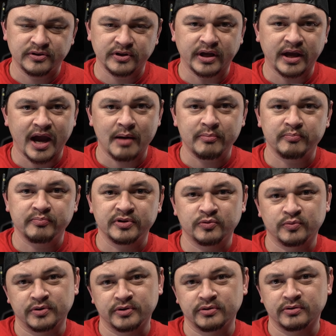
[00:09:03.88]
the gap
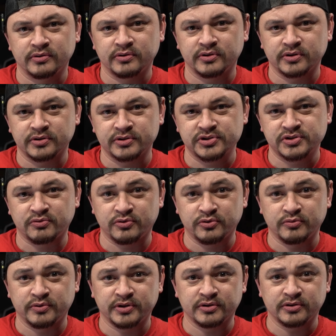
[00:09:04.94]
between the
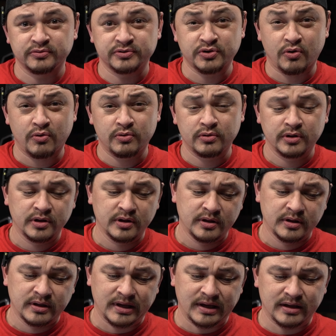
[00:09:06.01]
screw and the loose hole.
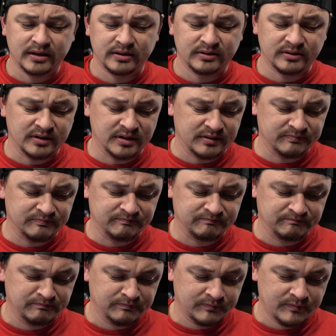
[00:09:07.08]
And
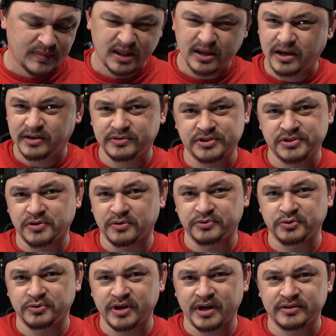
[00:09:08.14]
yeah, just don't
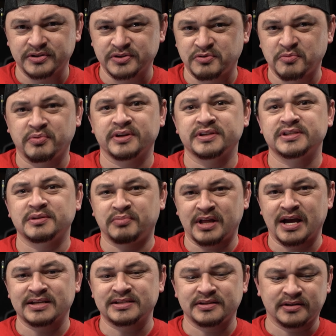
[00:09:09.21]
do that. Just replace the
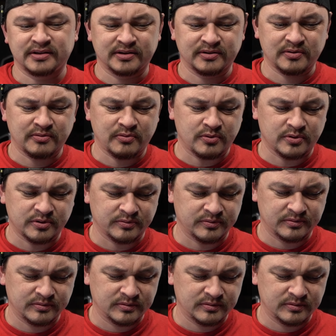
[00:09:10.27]
plastic, or